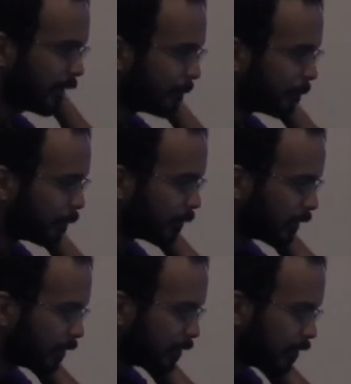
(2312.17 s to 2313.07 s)
yeah.
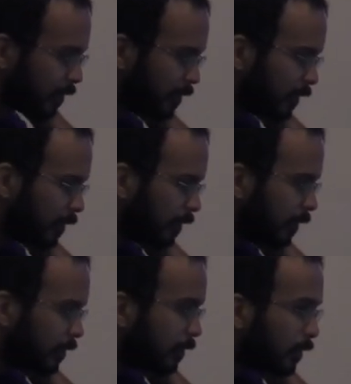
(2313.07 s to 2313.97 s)
Oh, what is motion
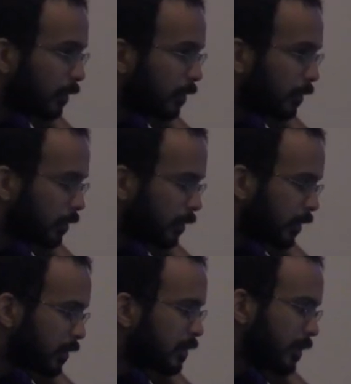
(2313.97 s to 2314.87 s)

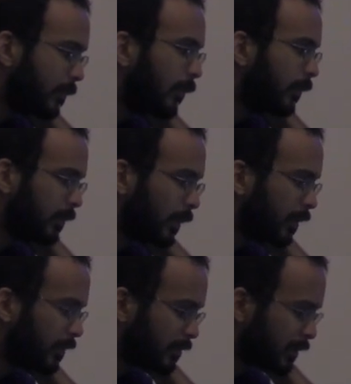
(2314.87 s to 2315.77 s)
it's the stuff on the
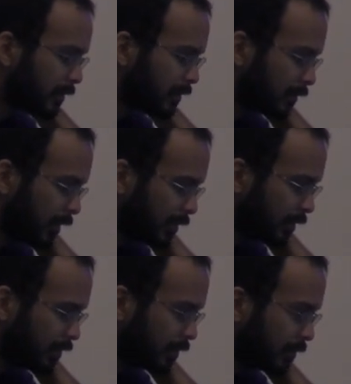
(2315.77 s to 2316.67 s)
Talon SRX. It just lets
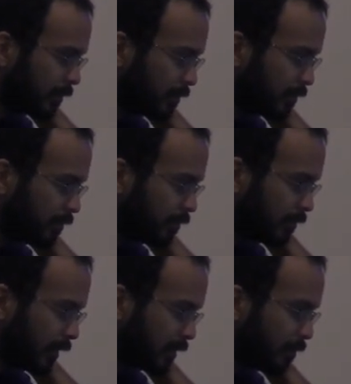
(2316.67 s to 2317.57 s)
it do.
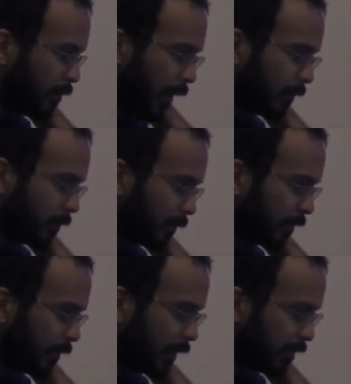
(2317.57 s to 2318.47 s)
It's a better form
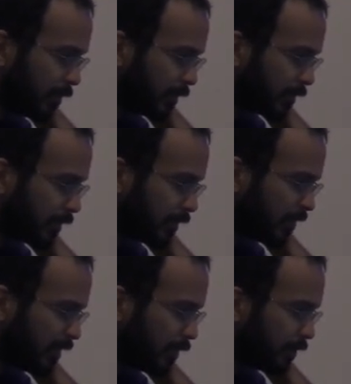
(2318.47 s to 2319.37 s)
of PID basically. Do
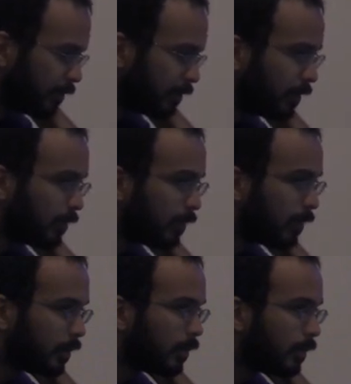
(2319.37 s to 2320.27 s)
they name it motion
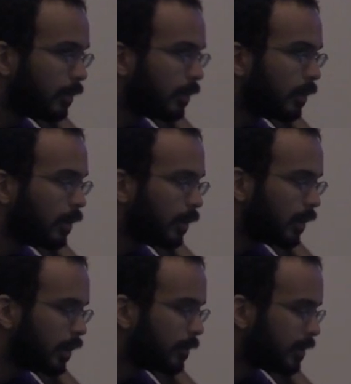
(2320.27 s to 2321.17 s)
magic? Yes.
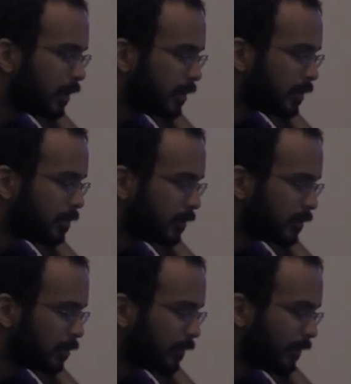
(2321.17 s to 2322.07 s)
It imitates
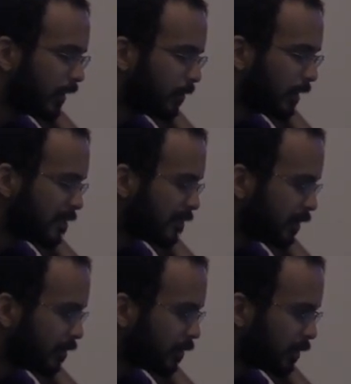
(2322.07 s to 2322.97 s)
motion profiling without having
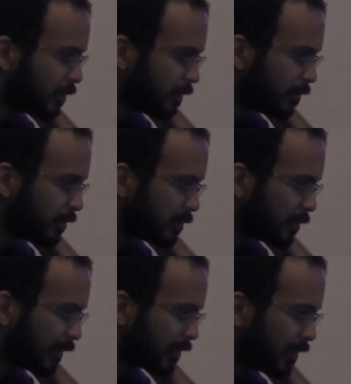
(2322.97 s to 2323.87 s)
to do a bunch of motion
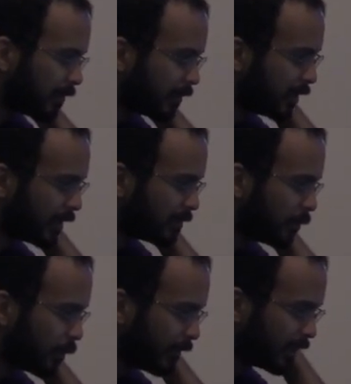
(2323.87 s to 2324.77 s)
oh, okay. But that's
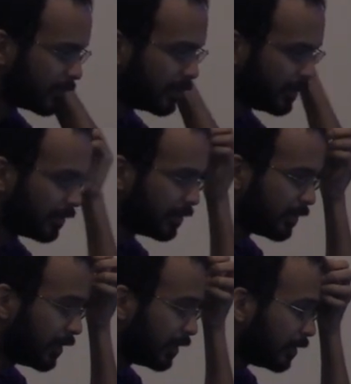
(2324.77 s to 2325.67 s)
more advanced than you do on
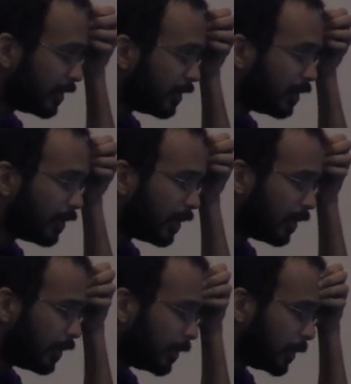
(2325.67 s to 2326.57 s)
terrain.
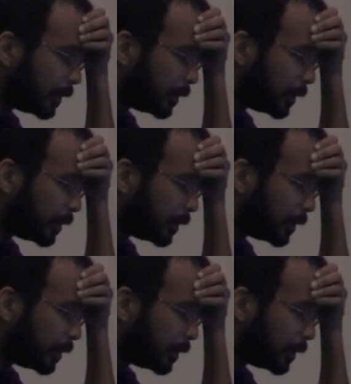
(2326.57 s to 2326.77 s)
into